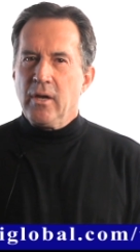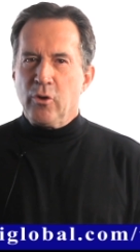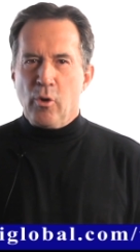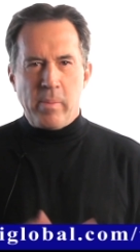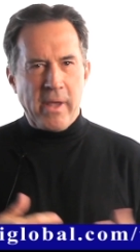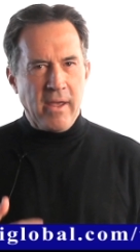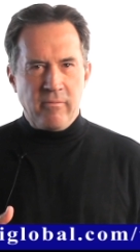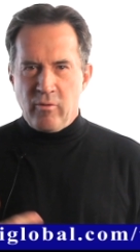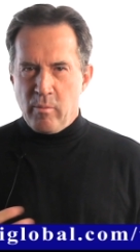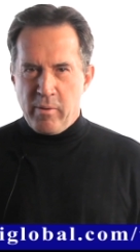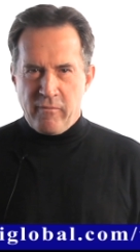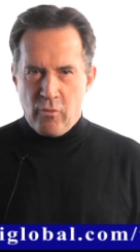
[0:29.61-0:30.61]

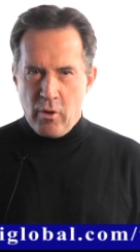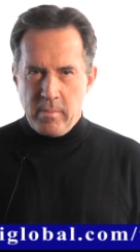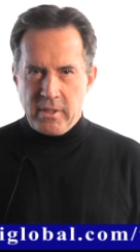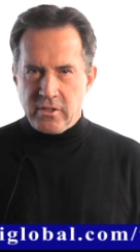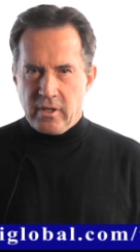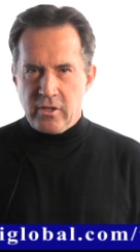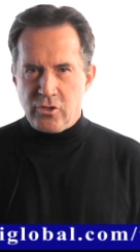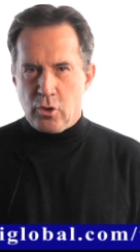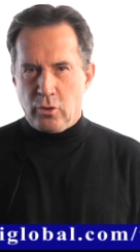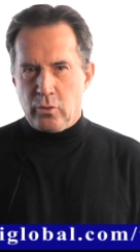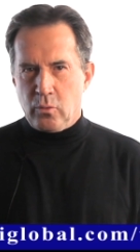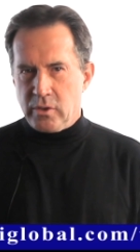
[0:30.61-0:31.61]
Neurobehavioral performance on the
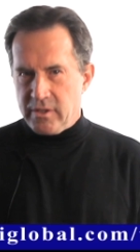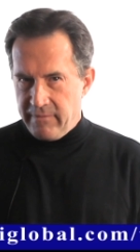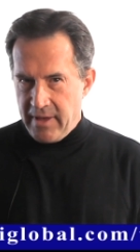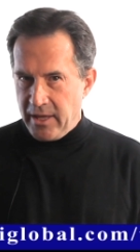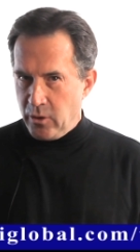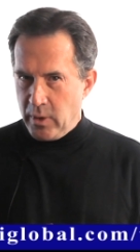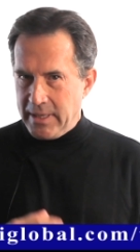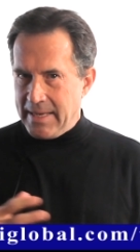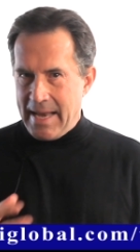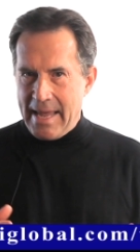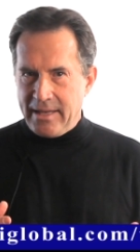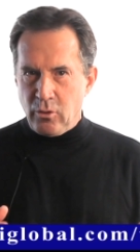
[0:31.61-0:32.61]
children was
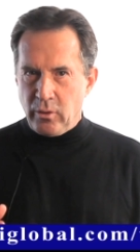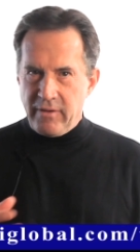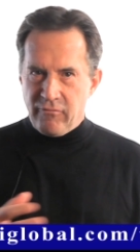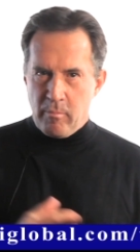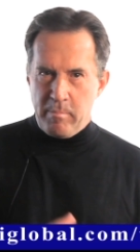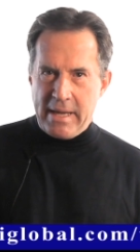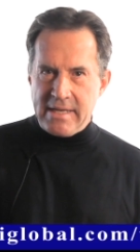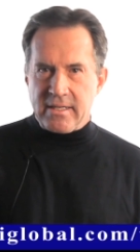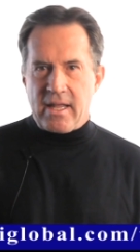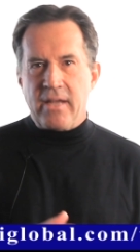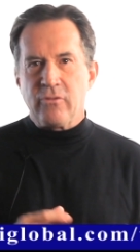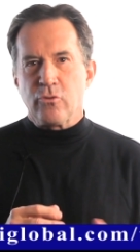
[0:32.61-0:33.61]
evaluated annually from
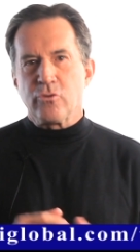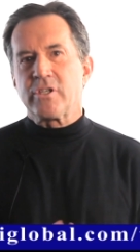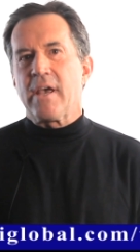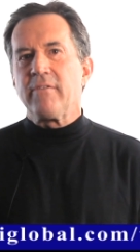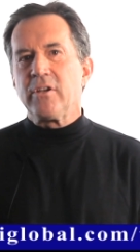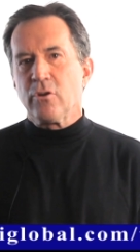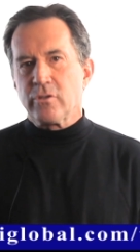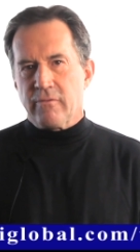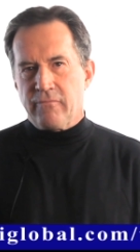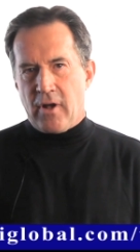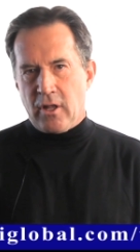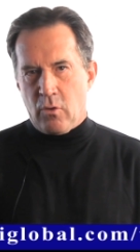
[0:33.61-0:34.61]
baseline through 7 years
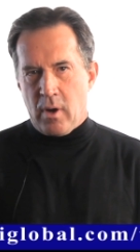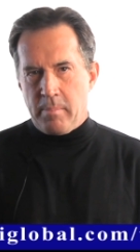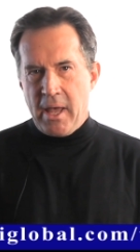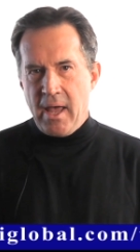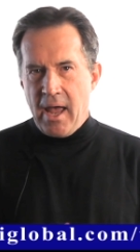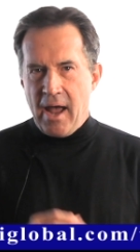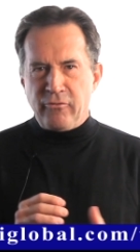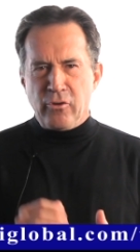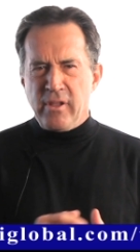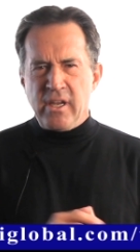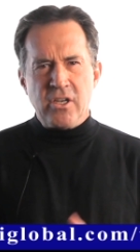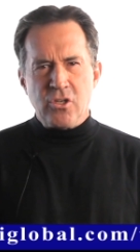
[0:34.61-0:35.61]
of follow-up
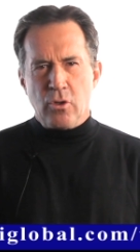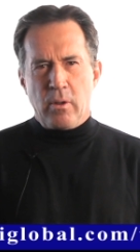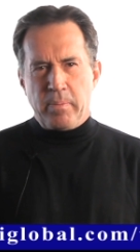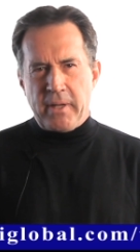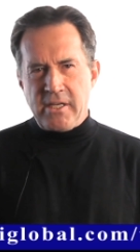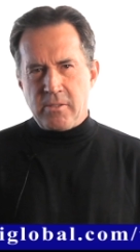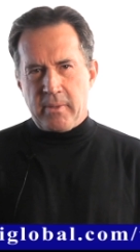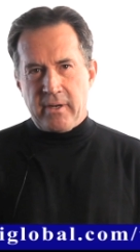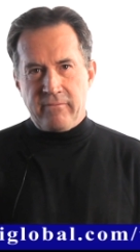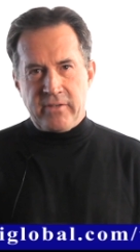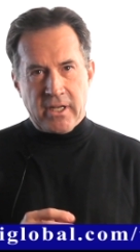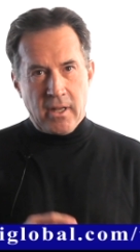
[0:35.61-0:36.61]
after the initial
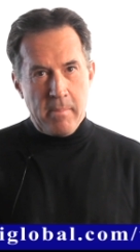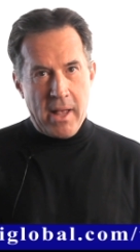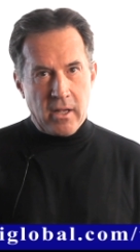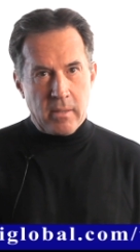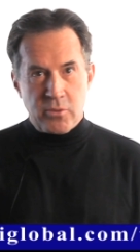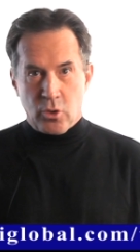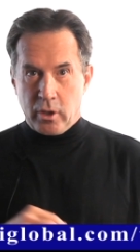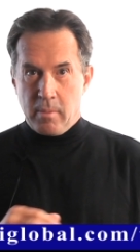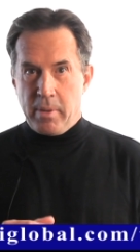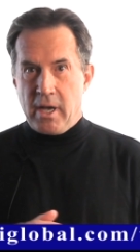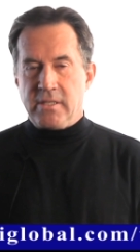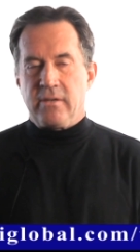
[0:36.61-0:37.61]
placement of dental amalgams or
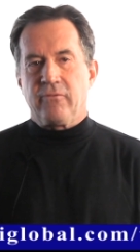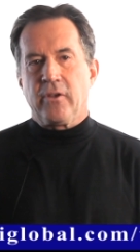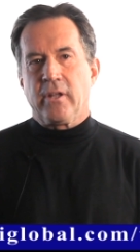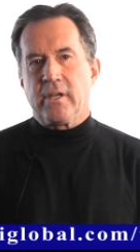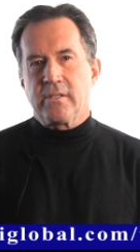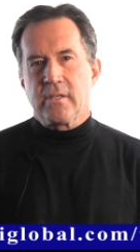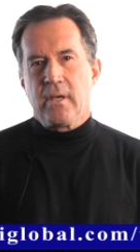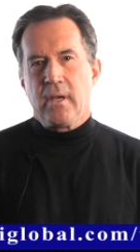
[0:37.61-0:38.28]
composite fillings.